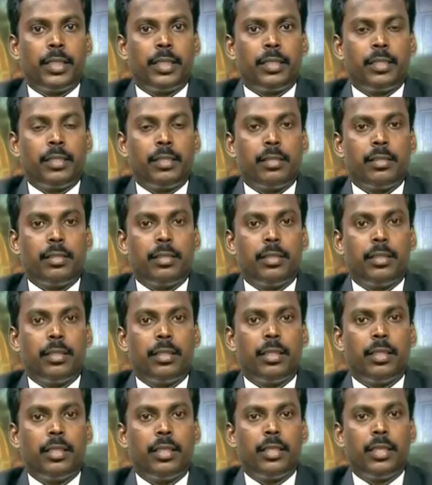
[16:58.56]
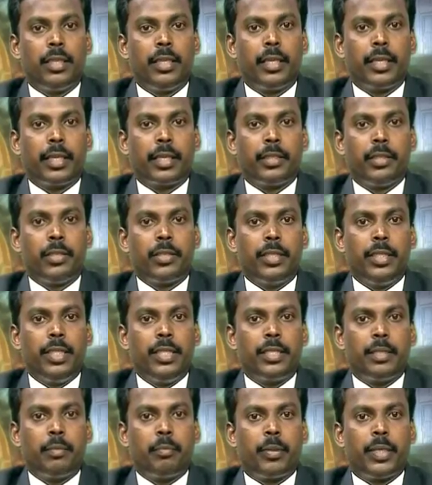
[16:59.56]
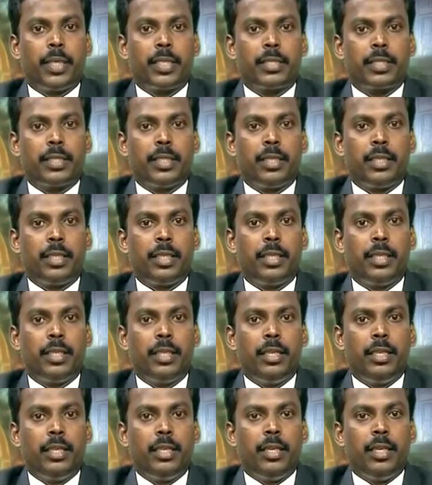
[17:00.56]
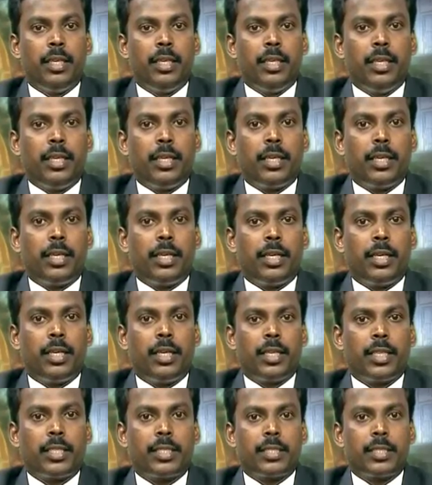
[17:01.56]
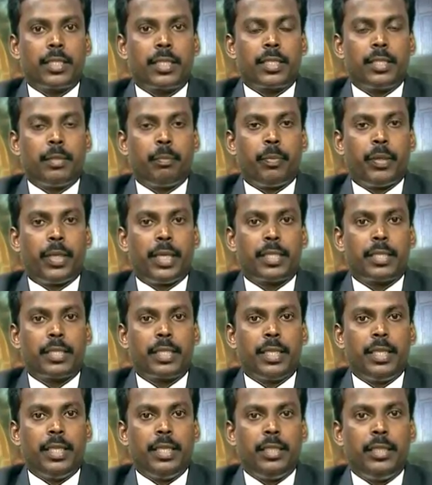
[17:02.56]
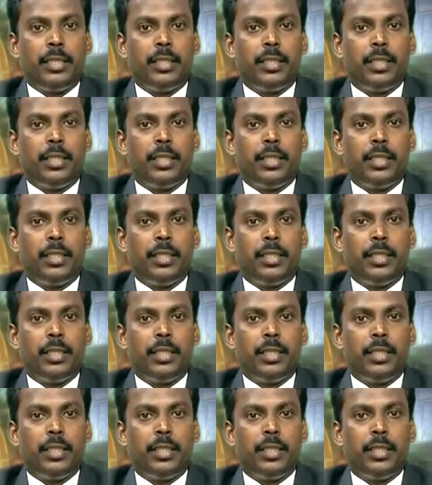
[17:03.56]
that is a recursive descent parser constructs the parse tree